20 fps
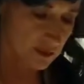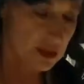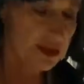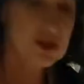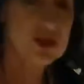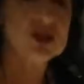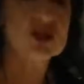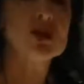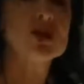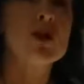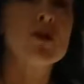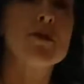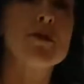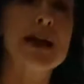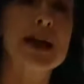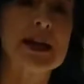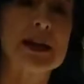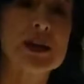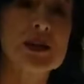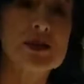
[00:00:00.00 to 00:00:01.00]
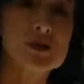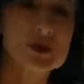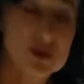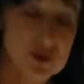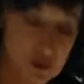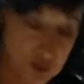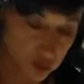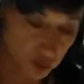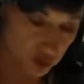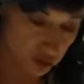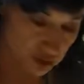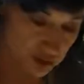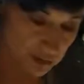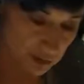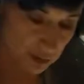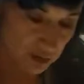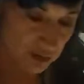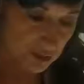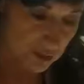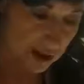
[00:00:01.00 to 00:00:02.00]
Did you know mango is the world's
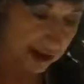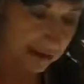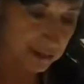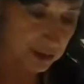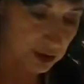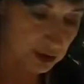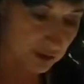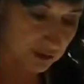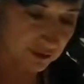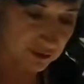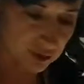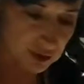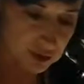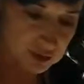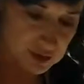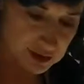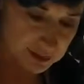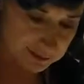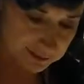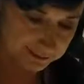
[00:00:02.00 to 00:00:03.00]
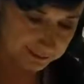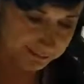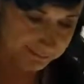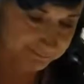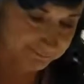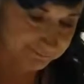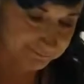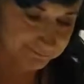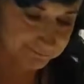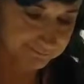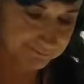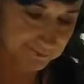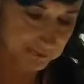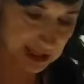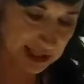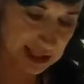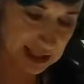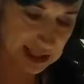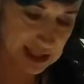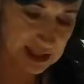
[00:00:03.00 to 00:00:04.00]
most popular fruit?
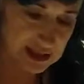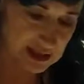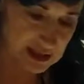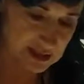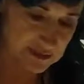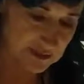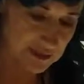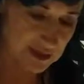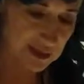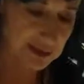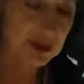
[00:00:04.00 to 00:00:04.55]
It is. They